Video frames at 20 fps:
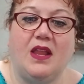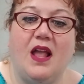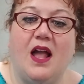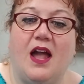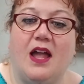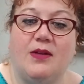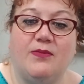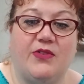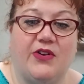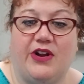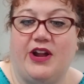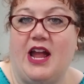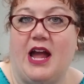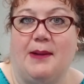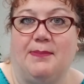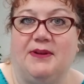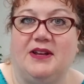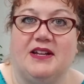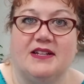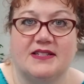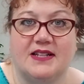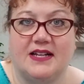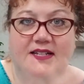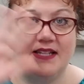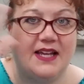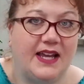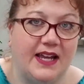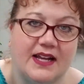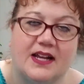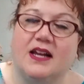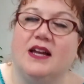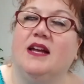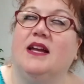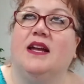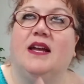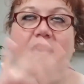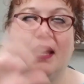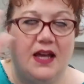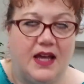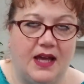I'm very happy because I take
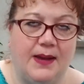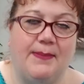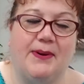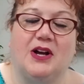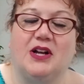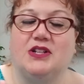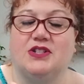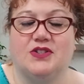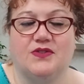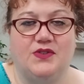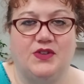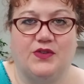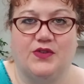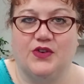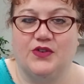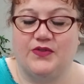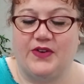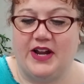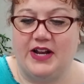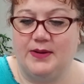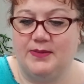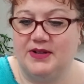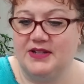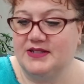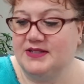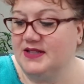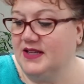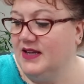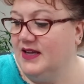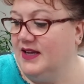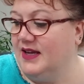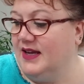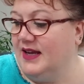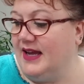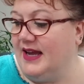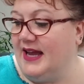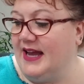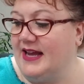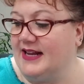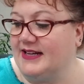a bunch of different vitamins
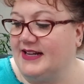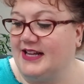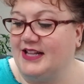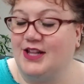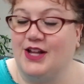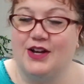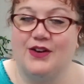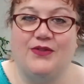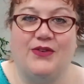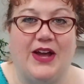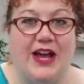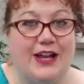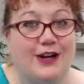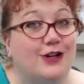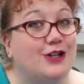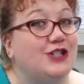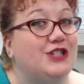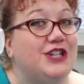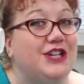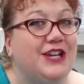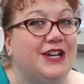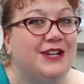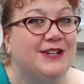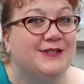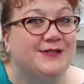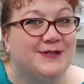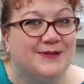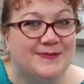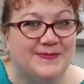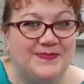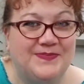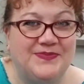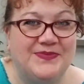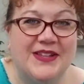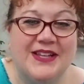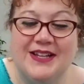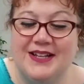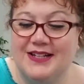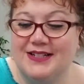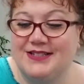and I love energy.
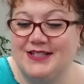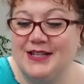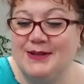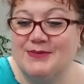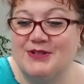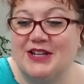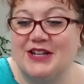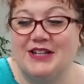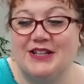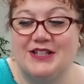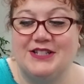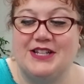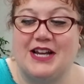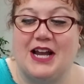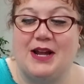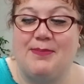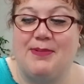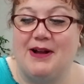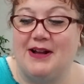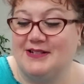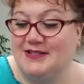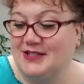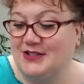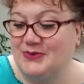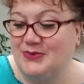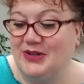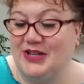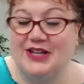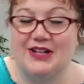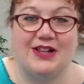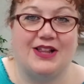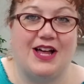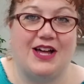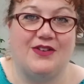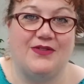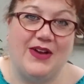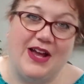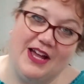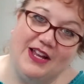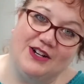Seems like in the diet boxes, we get a lot
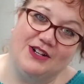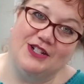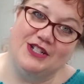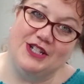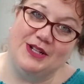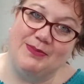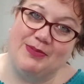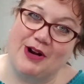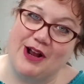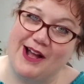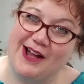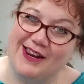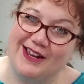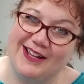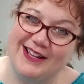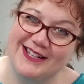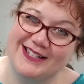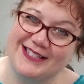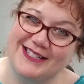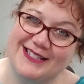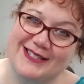of energy products.